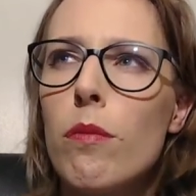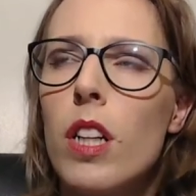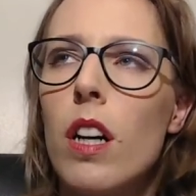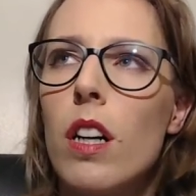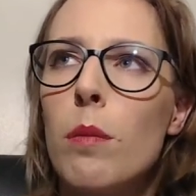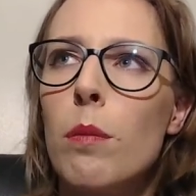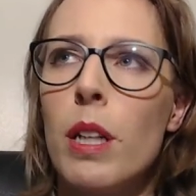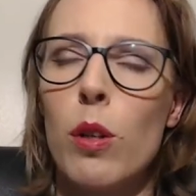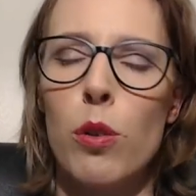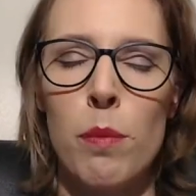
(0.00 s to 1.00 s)
my
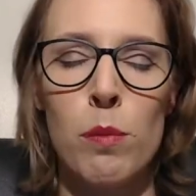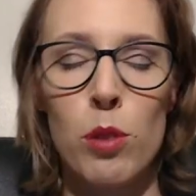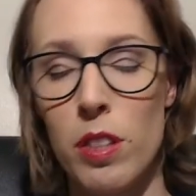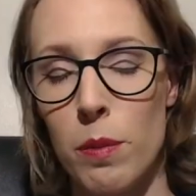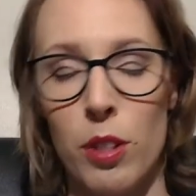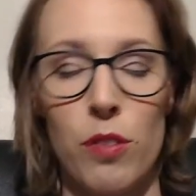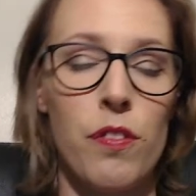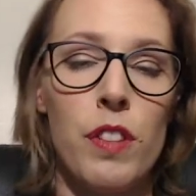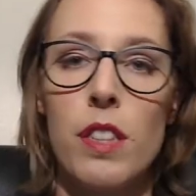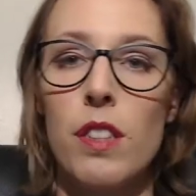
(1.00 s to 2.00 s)
own memories, my own
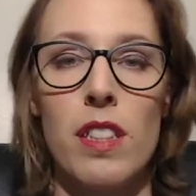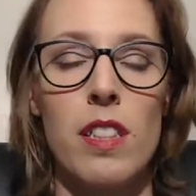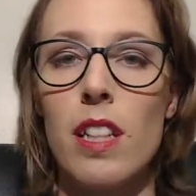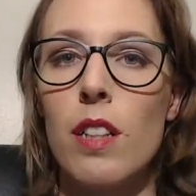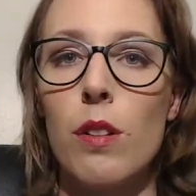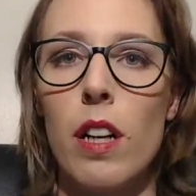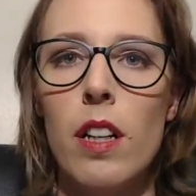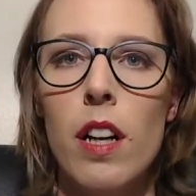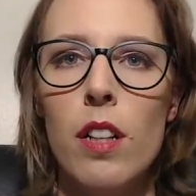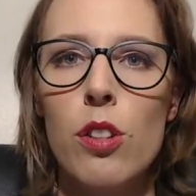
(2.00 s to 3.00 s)
fears, etc.
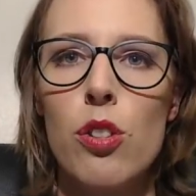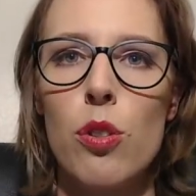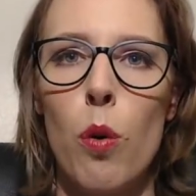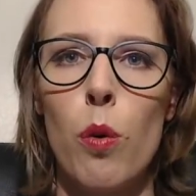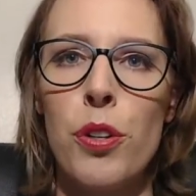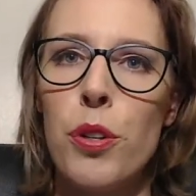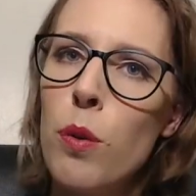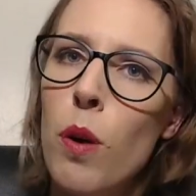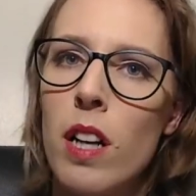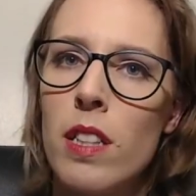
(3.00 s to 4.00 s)
So
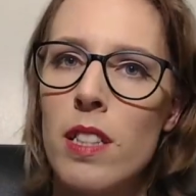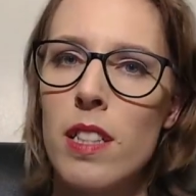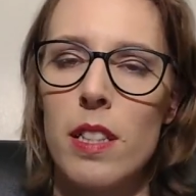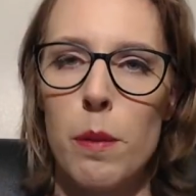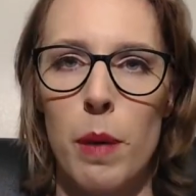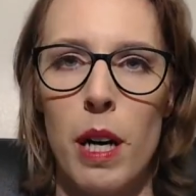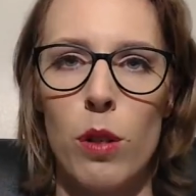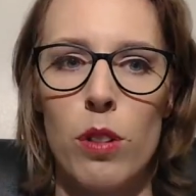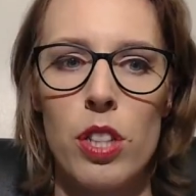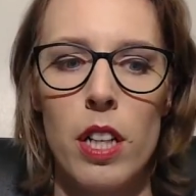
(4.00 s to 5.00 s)
nuanced is
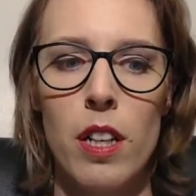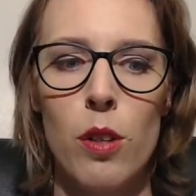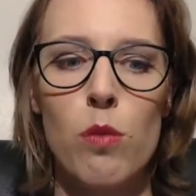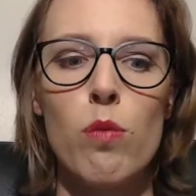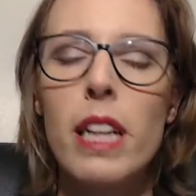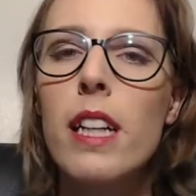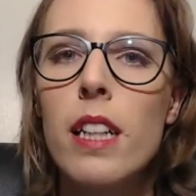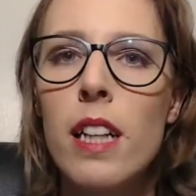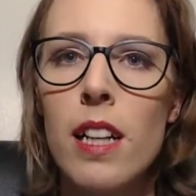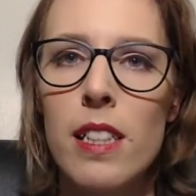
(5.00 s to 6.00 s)
about
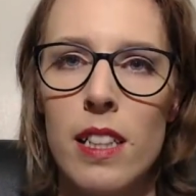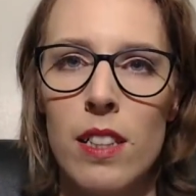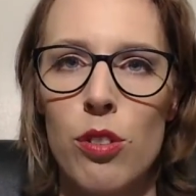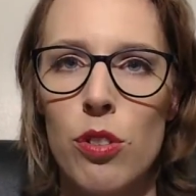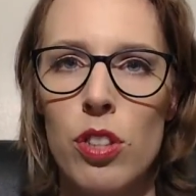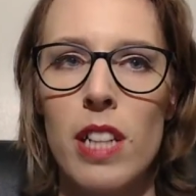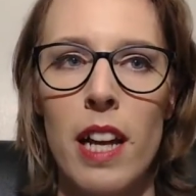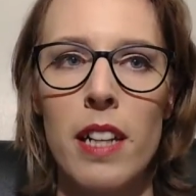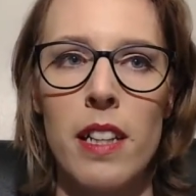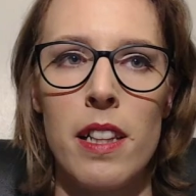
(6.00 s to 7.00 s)
recognizing and
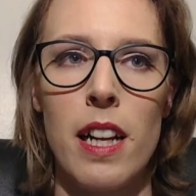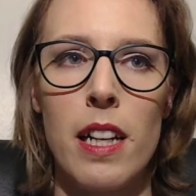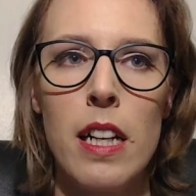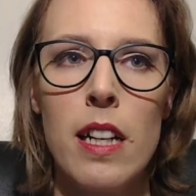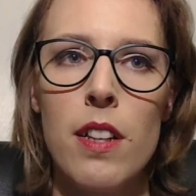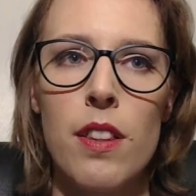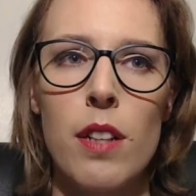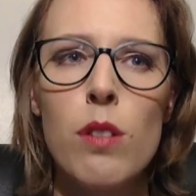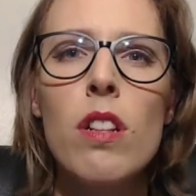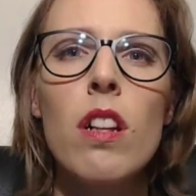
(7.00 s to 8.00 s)
understanding that
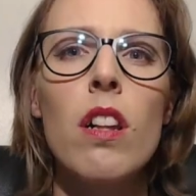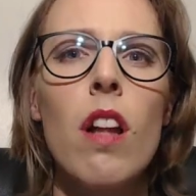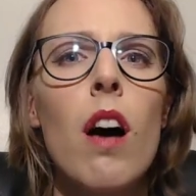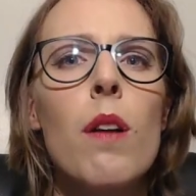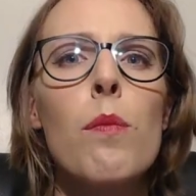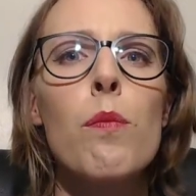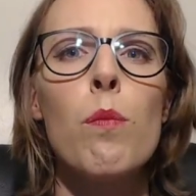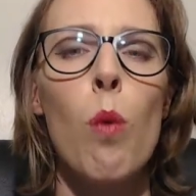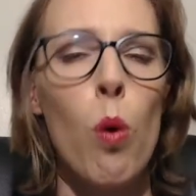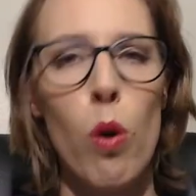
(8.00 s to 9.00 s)
there's a lot
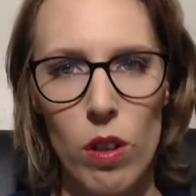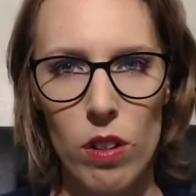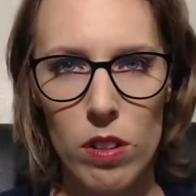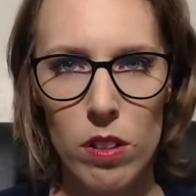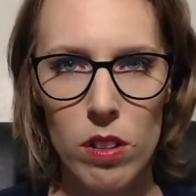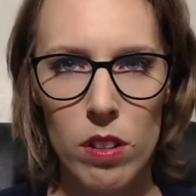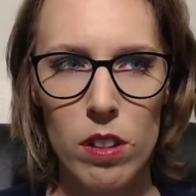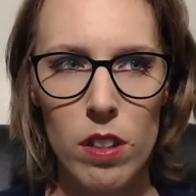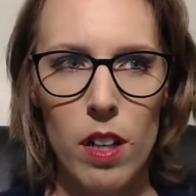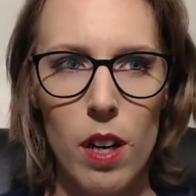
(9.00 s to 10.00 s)
more
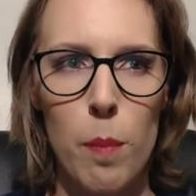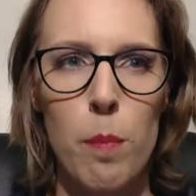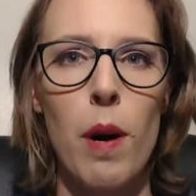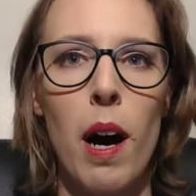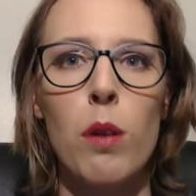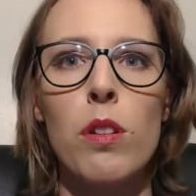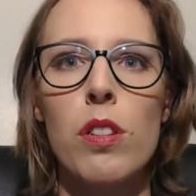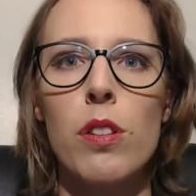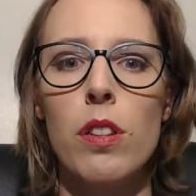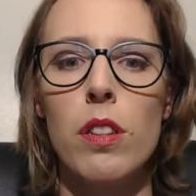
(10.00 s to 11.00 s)
about
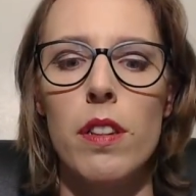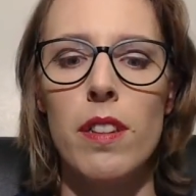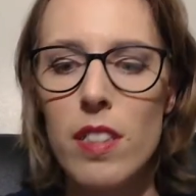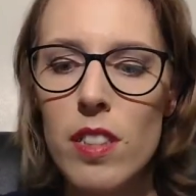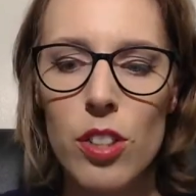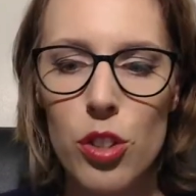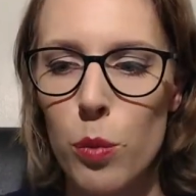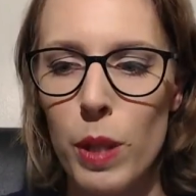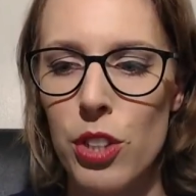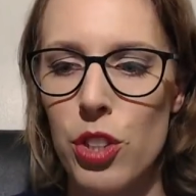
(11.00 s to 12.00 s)
the
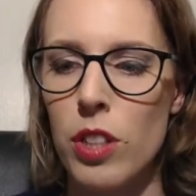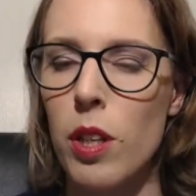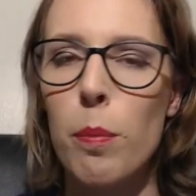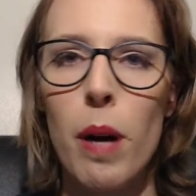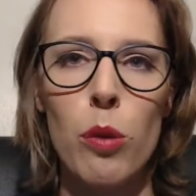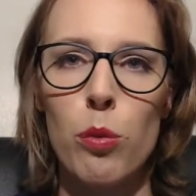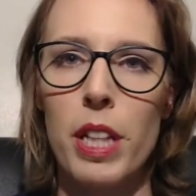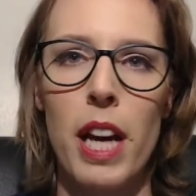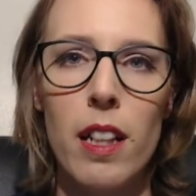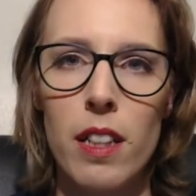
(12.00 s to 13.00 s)
situation, about
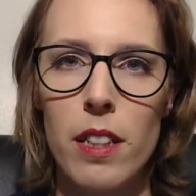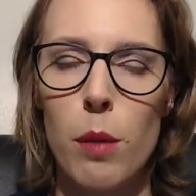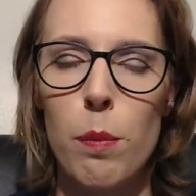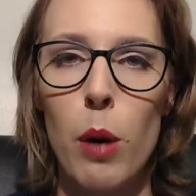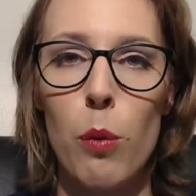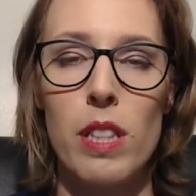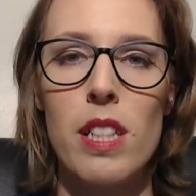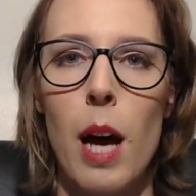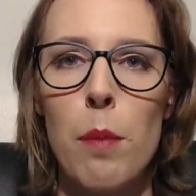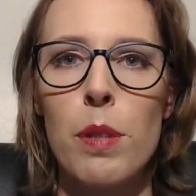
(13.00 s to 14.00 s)
reality, about what's
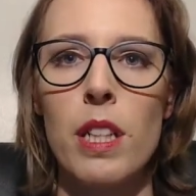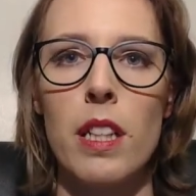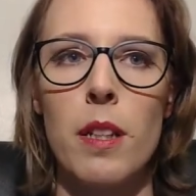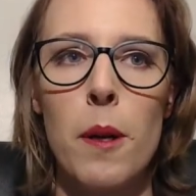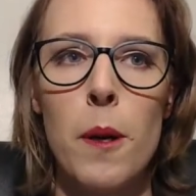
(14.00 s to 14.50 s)
happening,